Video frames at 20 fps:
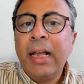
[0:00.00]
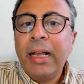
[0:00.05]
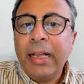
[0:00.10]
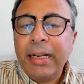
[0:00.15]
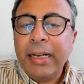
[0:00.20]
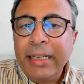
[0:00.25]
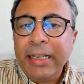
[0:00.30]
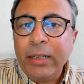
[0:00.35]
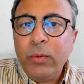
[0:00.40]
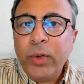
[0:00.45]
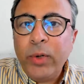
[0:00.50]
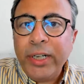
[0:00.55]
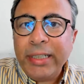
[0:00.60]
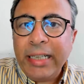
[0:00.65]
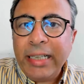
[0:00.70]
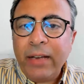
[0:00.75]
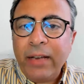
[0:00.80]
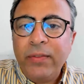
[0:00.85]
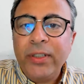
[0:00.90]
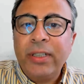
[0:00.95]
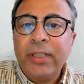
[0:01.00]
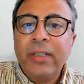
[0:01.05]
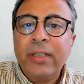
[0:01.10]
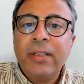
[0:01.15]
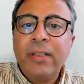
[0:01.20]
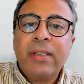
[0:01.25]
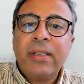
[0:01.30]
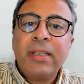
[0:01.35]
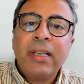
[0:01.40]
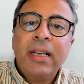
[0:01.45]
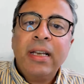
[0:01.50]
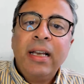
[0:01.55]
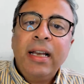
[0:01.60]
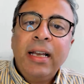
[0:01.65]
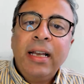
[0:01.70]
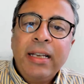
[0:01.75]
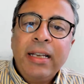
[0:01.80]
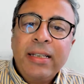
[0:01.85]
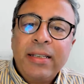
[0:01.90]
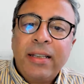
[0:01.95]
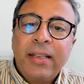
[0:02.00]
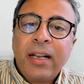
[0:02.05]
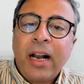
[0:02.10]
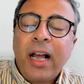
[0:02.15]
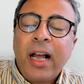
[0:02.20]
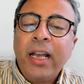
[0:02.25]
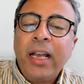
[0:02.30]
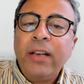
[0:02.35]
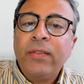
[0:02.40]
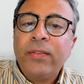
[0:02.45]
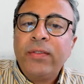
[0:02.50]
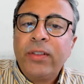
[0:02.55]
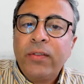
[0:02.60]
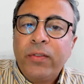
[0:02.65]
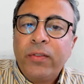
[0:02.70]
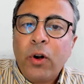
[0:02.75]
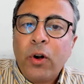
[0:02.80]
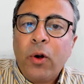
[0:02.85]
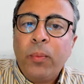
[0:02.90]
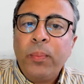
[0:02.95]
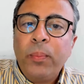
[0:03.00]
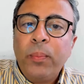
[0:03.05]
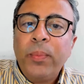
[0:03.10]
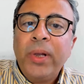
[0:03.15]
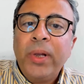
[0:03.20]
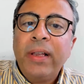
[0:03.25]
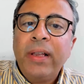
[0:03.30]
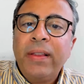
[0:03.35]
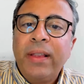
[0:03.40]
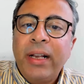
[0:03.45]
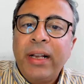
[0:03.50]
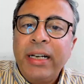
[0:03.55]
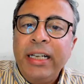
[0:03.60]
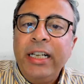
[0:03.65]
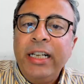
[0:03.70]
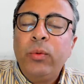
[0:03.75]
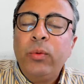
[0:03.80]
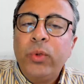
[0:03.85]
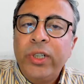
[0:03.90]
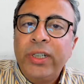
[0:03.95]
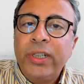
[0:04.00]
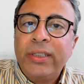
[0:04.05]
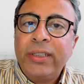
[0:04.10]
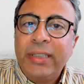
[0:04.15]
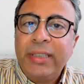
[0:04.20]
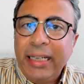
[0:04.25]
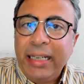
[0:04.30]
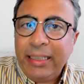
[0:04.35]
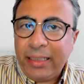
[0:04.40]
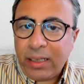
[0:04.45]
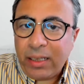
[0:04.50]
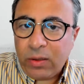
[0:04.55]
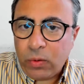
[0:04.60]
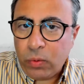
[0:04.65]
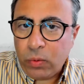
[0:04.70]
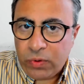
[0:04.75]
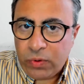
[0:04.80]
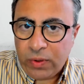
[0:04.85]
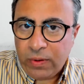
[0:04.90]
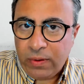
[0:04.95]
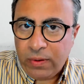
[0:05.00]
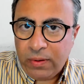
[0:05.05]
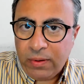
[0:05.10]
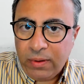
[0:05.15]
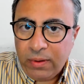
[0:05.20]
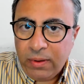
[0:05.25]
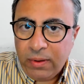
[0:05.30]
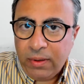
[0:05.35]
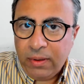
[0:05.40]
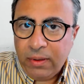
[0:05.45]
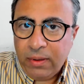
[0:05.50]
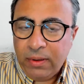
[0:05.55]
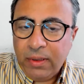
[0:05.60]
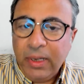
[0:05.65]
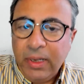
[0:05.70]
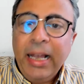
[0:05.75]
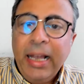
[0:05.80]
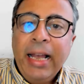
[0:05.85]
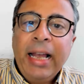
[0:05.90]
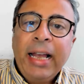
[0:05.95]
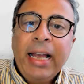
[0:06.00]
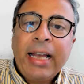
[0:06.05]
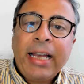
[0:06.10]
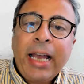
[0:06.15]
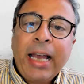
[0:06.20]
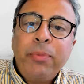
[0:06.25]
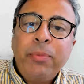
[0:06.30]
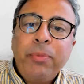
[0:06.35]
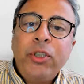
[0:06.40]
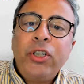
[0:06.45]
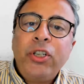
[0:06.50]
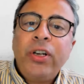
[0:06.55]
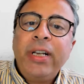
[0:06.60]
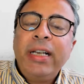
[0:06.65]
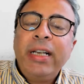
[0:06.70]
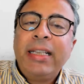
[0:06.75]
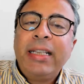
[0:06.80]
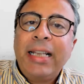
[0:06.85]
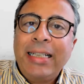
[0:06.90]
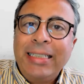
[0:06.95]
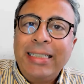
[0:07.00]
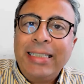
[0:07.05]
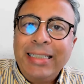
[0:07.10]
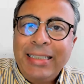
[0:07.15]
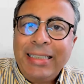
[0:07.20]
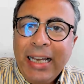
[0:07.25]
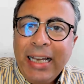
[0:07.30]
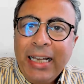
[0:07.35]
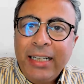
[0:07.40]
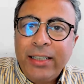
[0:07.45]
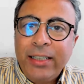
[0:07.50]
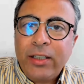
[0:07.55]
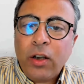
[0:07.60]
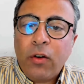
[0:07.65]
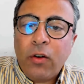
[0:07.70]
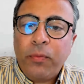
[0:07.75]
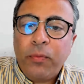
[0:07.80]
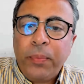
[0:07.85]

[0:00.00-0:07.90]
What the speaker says: Real world evidence is derived from the real world data sources, capturing the details of